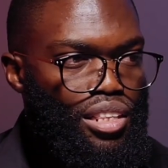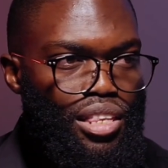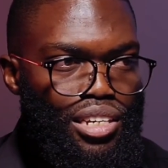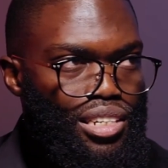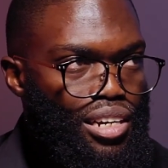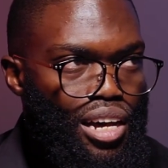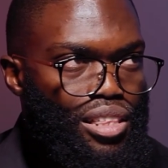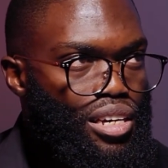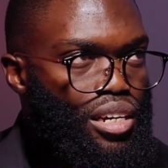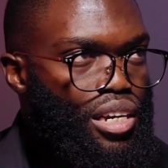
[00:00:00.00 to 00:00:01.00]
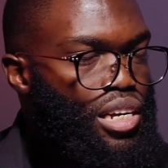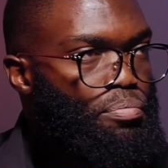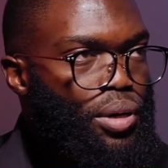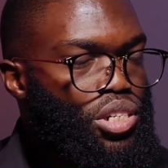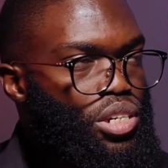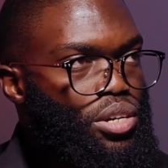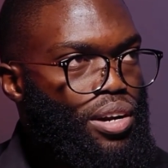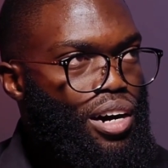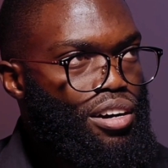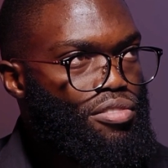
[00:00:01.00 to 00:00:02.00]
There's nothing in
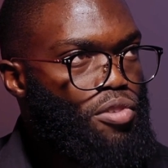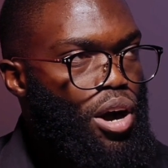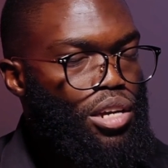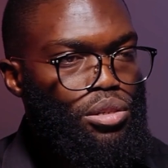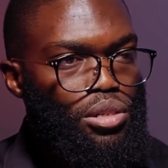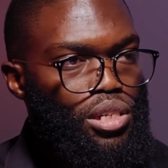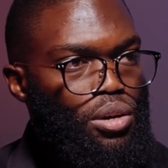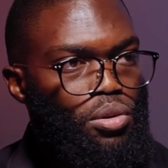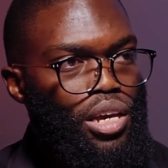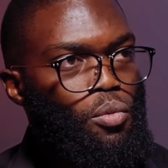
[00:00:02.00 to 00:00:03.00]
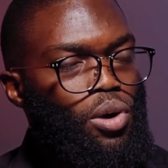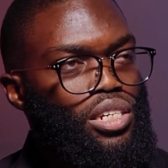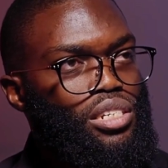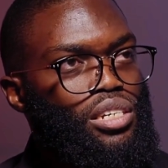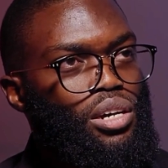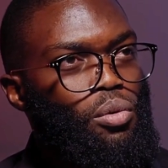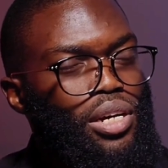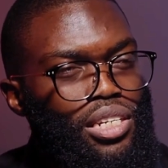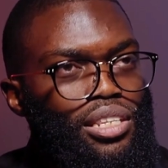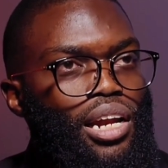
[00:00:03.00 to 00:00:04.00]
particular for us to say, okay, what is,
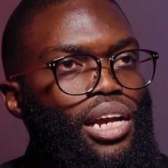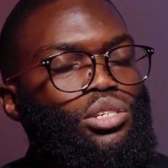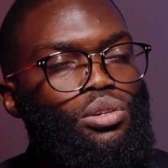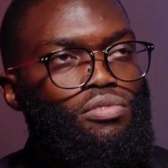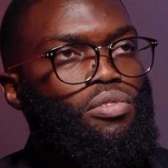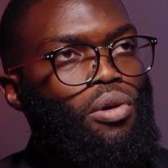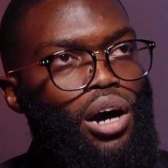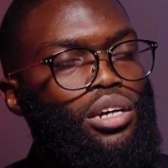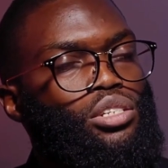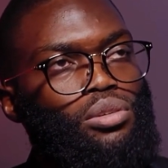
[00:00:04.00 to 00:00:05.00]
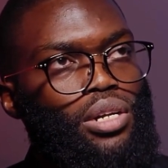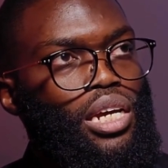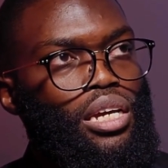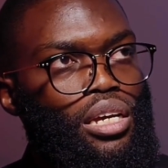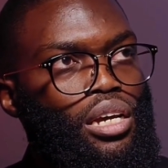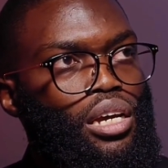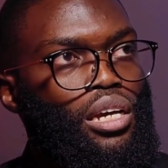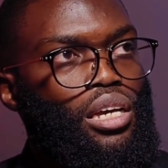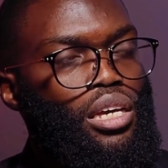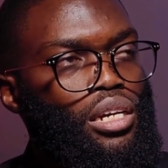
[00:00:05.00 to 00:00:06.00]
what is the lesson for us today
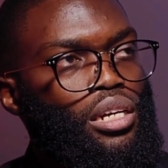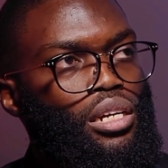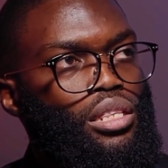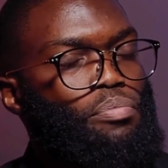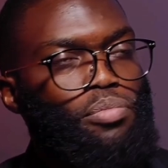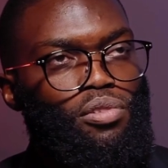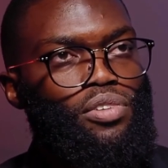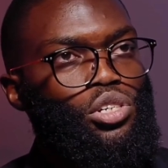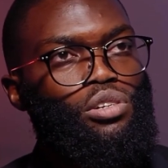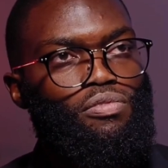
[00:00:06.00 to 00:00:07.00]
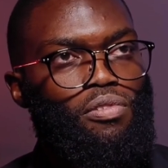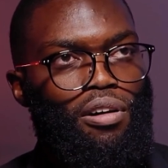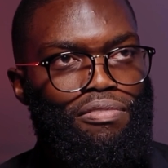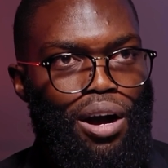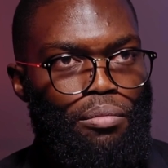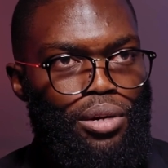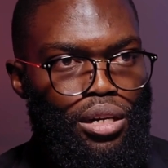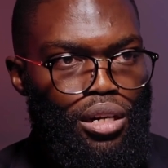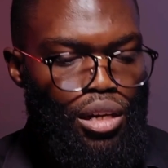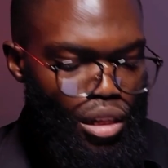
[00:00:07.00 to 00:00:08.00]
in the provision for a
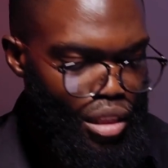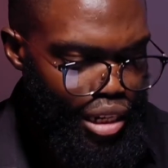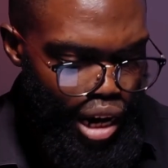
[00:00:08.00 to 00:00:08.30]
famine that